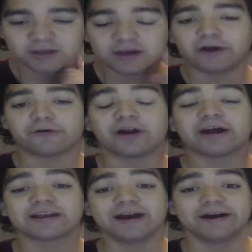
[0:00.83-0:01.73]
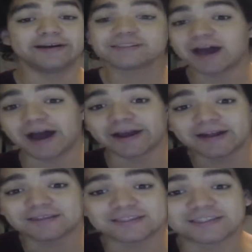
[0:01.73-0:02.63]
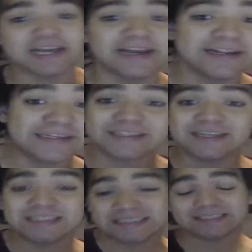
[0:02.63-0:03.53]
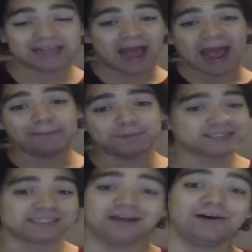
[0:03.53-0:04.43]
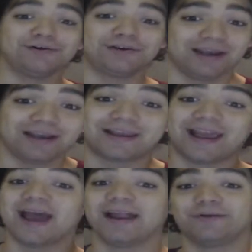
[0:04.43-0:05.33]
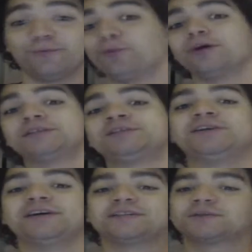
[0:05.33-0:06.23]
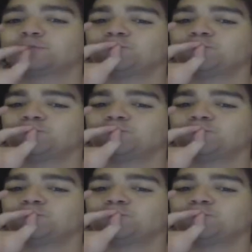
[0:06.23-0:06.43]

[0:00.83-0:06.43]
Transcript: Alright, guys, I got to say this episode again was just